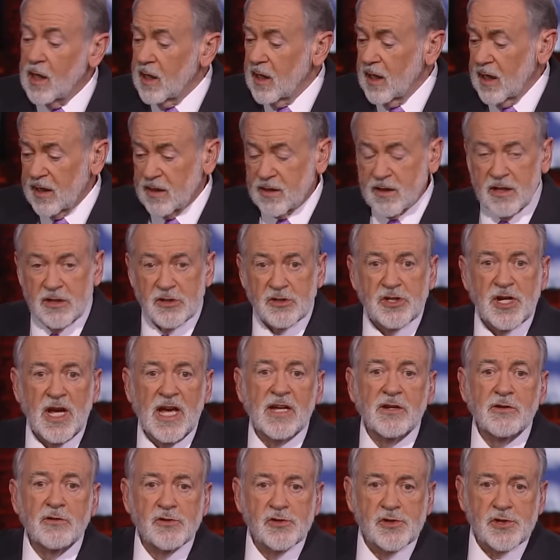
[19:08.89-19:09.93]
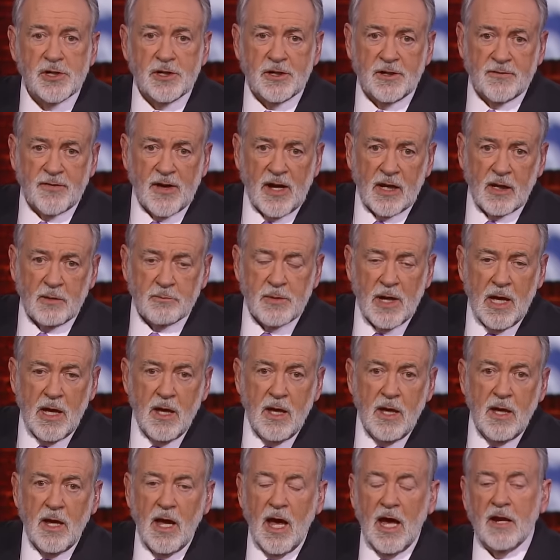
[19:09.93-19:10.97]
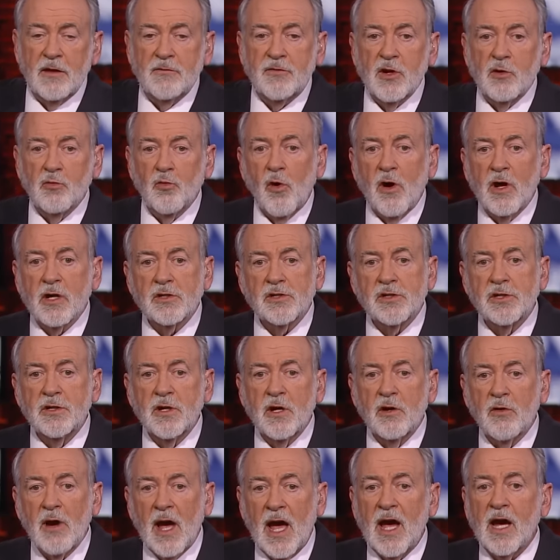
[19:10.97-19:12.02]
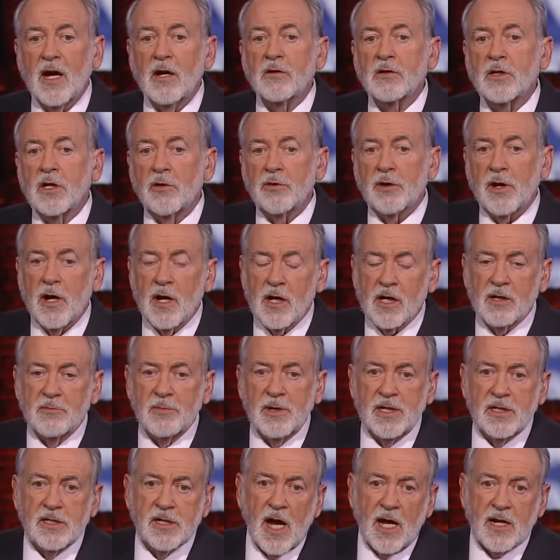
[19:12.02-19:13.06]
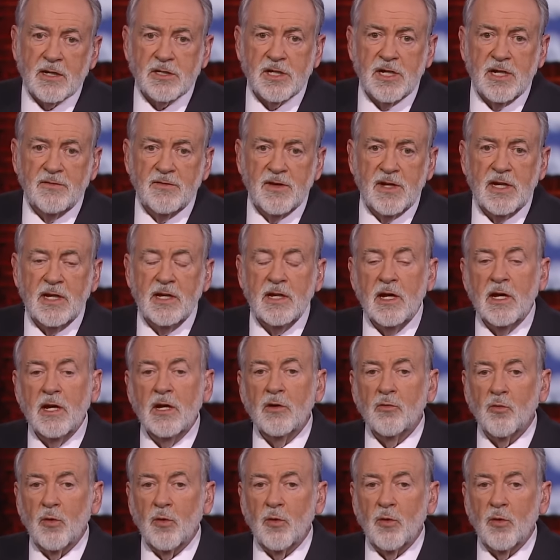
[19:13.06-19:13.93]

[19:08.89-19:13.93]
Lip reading: It continues to develop. And if you want to know how, go to Huckabee.tv.